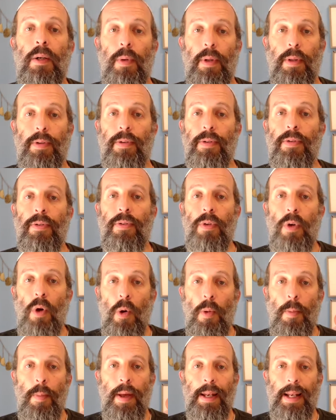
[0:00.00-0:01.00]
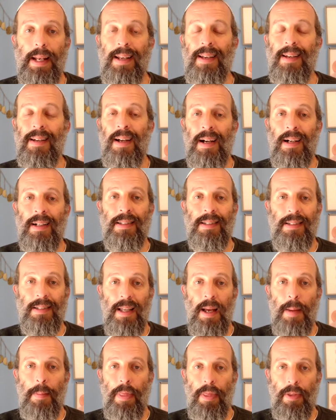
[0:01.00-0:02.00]
with so many
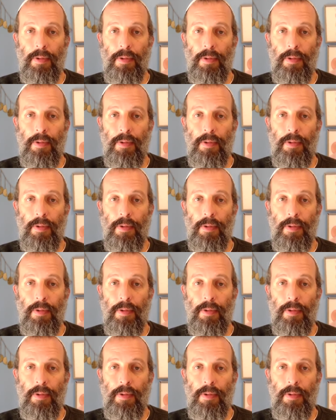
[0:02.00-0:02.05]
nonstop